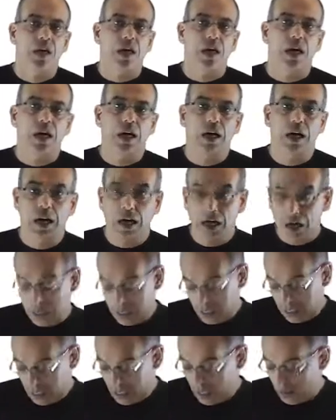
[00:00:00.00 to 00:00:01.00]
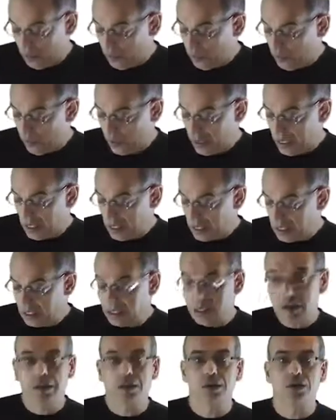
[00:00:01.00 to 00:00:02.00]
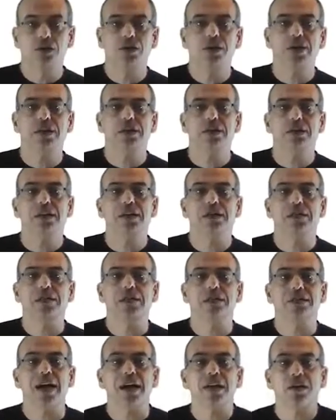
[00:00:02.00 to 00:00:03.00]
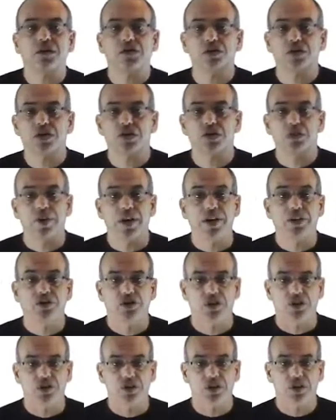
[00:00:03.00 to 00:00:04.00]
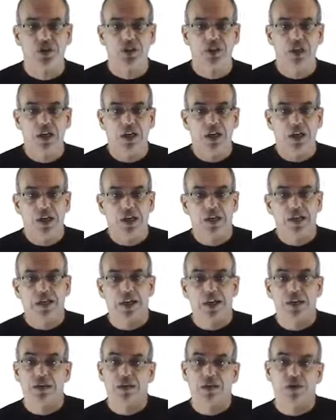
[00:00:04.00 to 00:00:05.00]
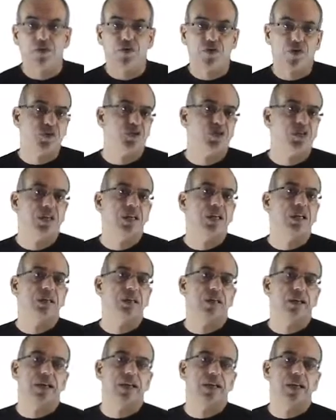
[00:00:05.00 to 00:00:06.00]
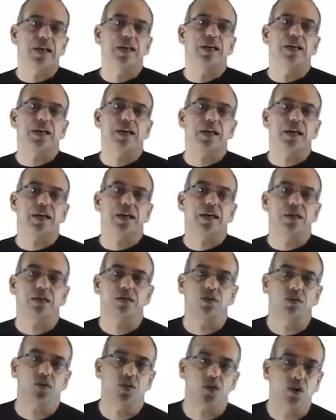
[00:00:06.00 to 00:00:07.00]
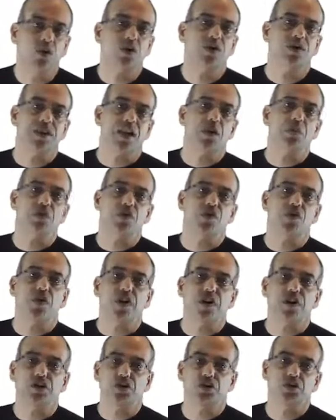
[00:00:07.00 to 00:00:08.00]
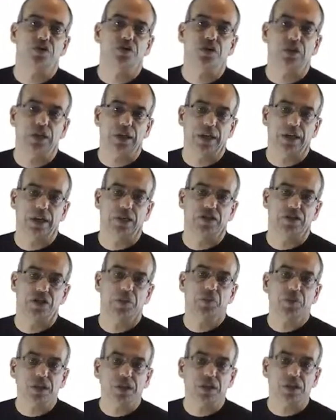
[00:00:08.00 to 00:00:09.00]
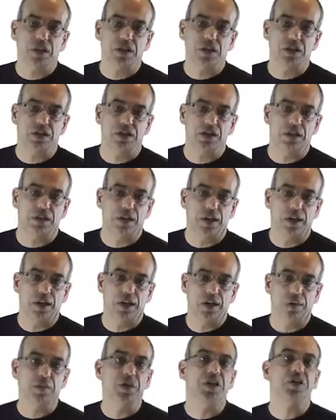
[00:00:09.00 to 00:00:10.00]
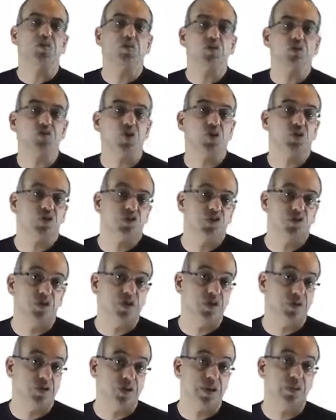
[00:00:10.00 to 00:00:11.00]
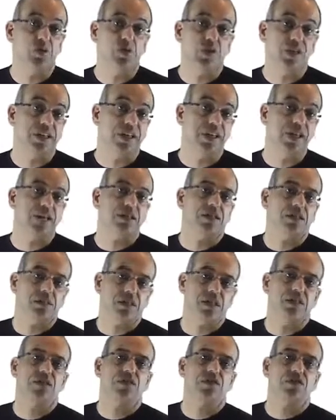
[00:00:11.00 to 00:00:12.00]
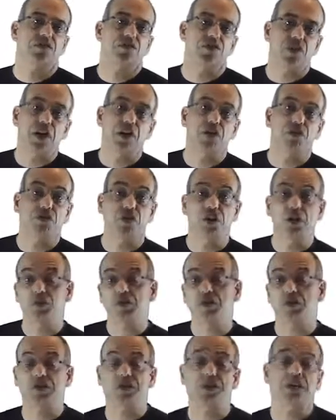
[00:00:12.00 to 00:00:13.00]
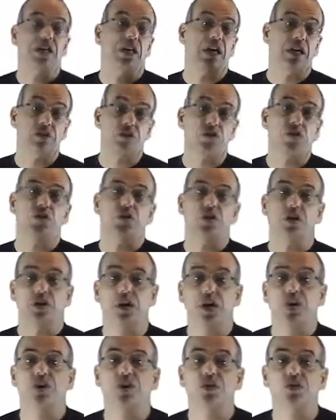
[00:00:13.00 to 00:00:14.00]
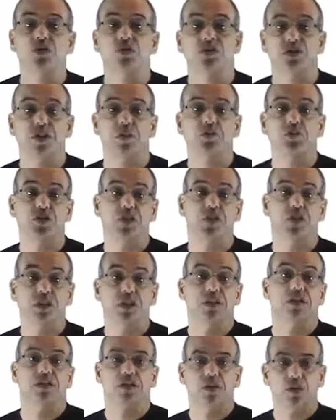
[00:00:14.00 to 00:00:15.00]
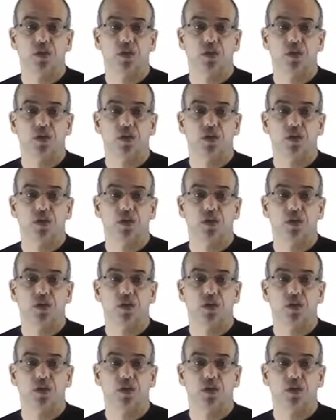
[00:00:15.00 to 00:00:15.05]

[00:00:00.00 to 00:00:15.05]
Uh, if we look at the design considerations, then first thing an LNA or low noise amplifier should uh, exhibit is a minimum noise figure that we can get at this uh, frequency and for the current consumption that